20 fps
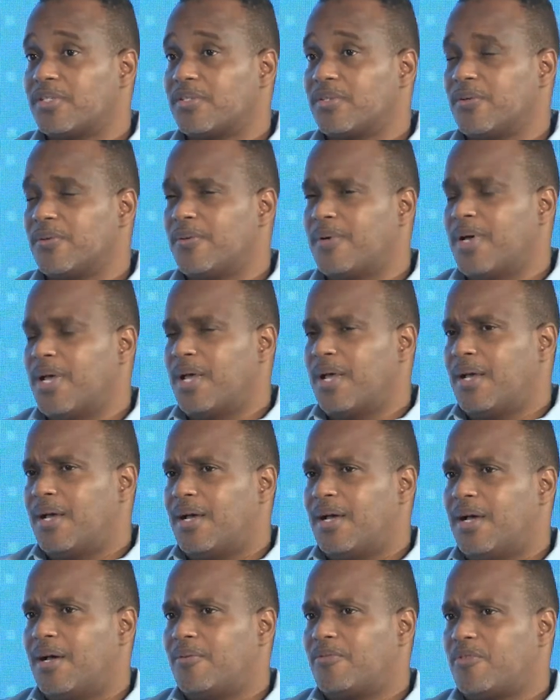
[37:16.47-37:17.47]
So
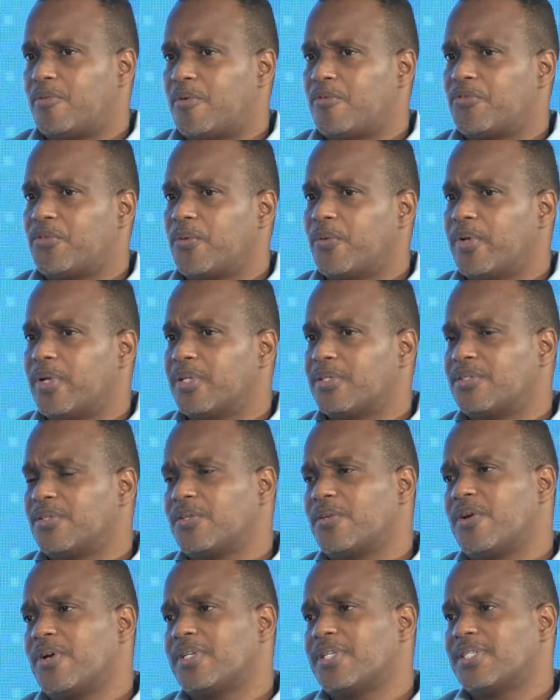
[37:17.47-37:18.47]
from a fuel
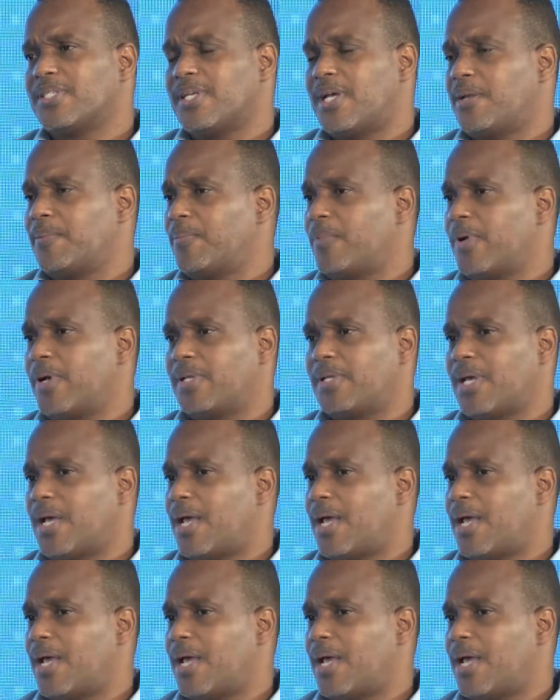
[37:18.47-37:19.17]
security standpoint,